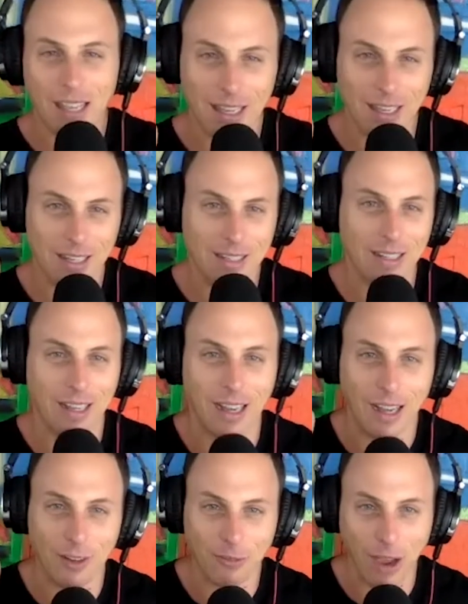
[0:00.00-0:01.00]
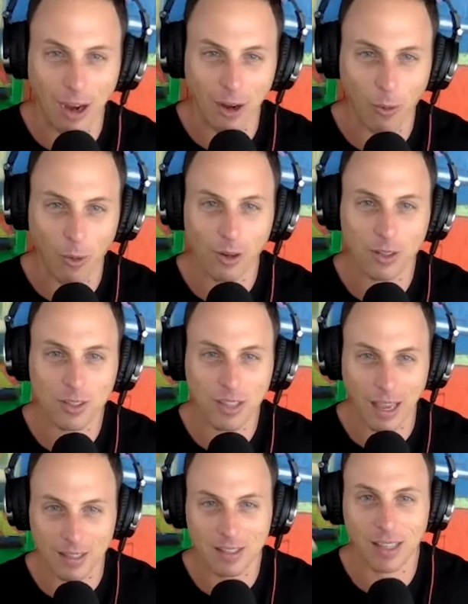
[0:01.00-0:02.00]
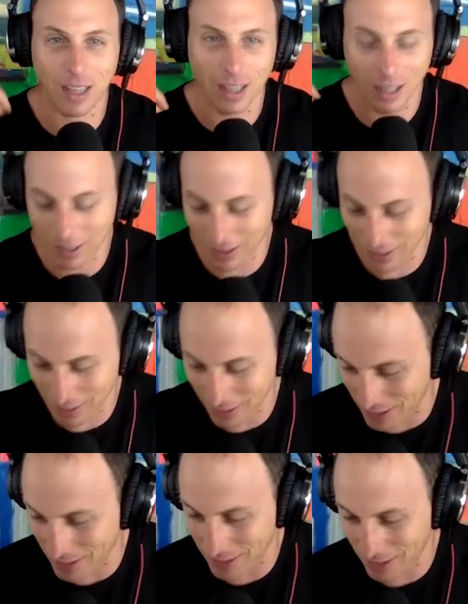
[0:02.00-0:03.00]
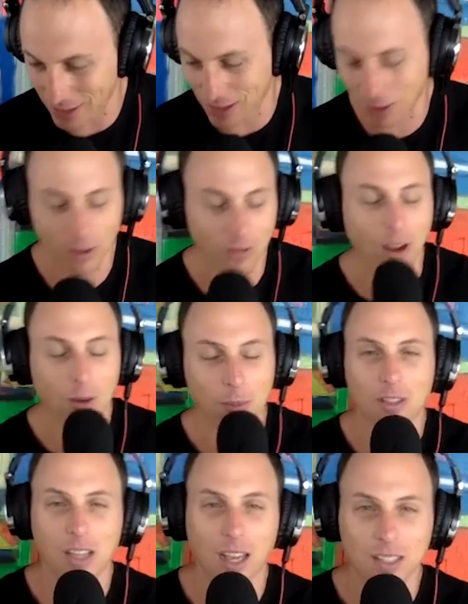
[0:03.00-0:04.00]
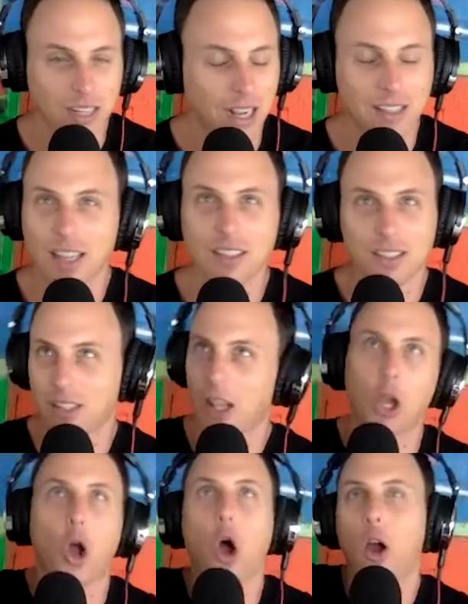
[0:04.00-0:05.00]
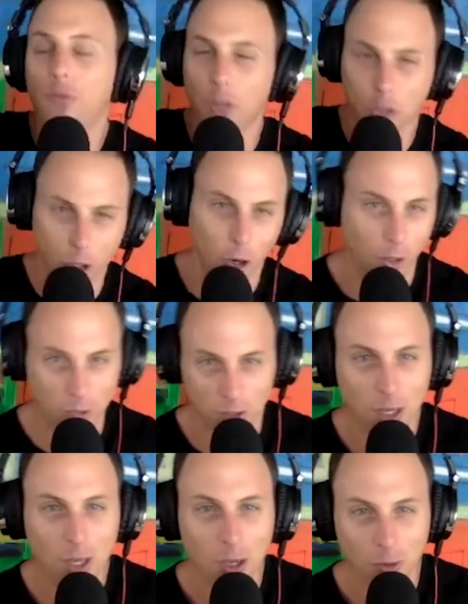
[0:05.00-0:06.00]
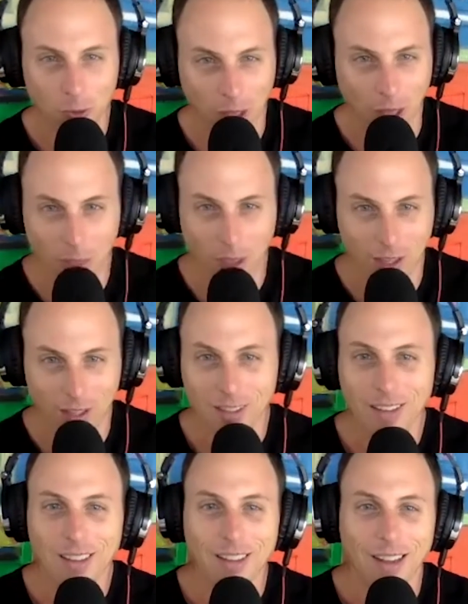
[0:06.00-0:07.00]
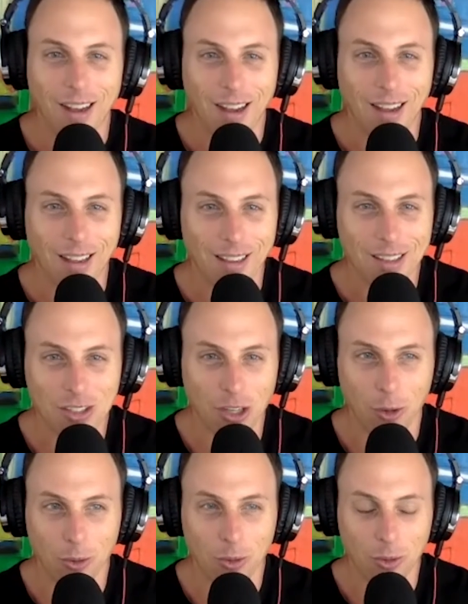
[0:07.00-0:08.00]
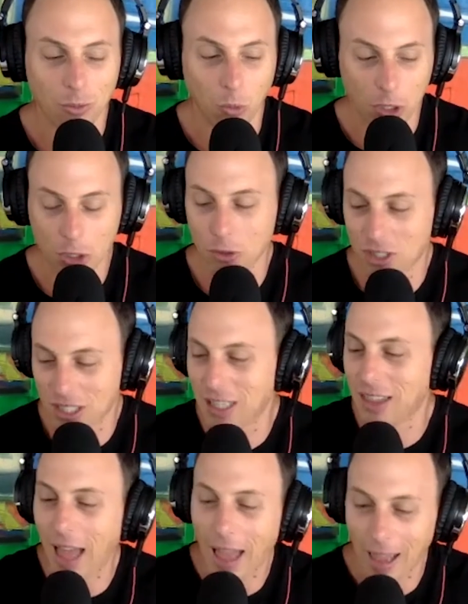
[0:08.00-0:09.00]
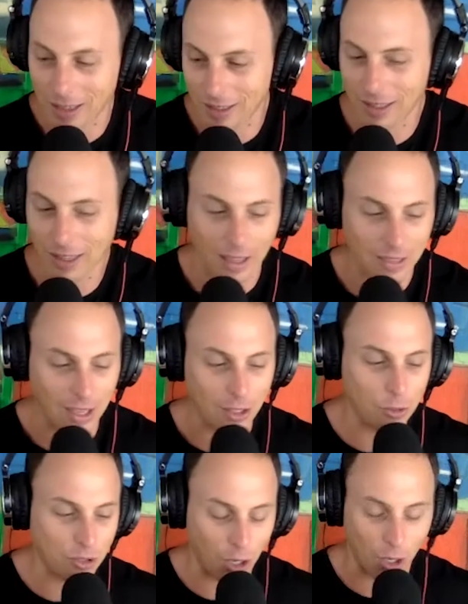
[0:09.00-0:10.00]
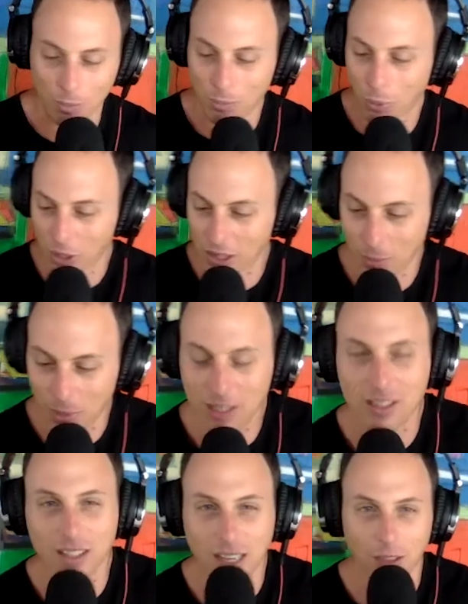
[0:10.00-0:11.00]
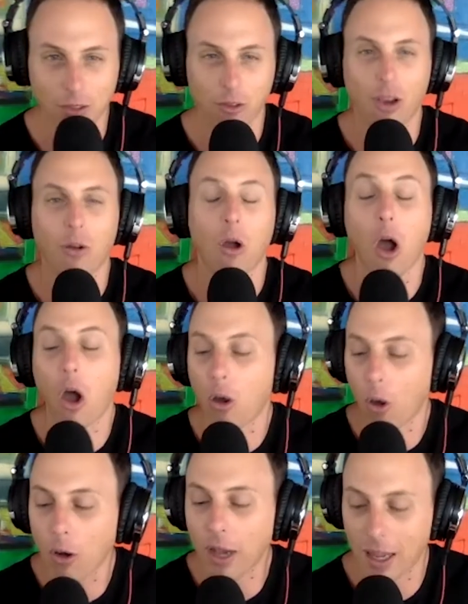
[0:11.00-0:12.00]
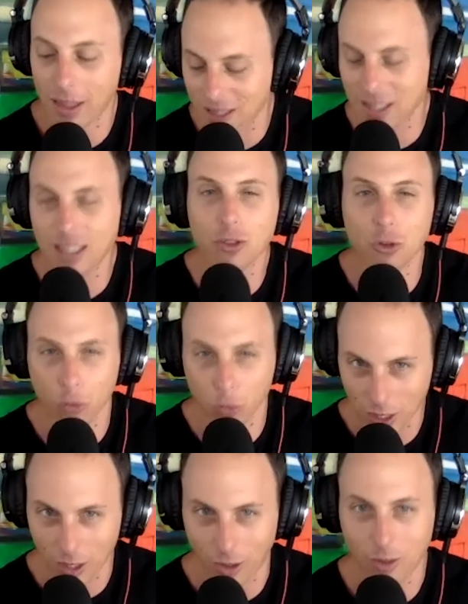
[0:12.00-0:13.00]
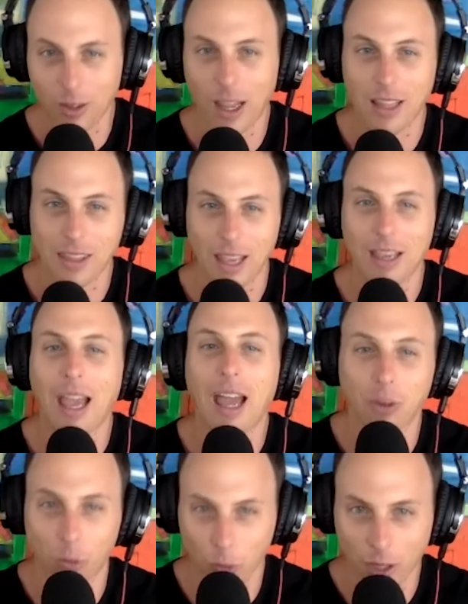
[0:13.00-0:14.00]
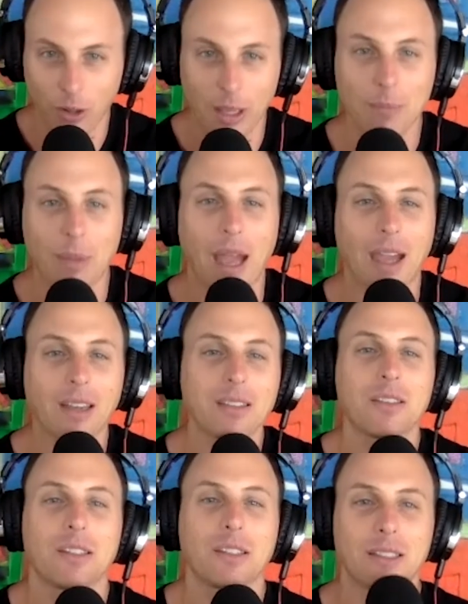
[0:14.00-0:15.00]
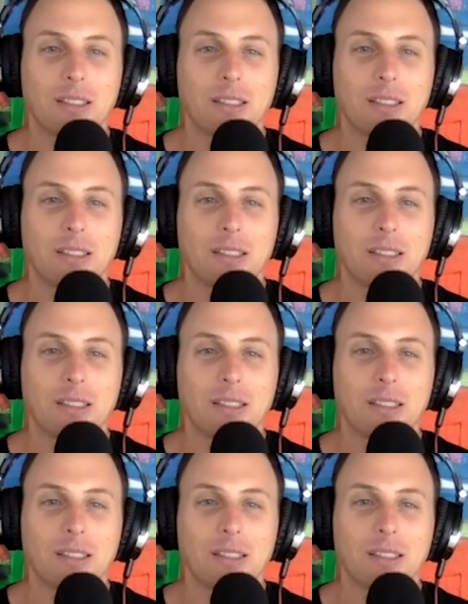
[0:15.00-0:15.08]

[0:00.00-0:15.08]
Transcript: in uh, fireworks that's uh, that's considered an environmental toxin. I tested like off the charts for that thing. Uh, so when you see that, and then you start putting the pieces together you go oh okay these things are real and they have a real impact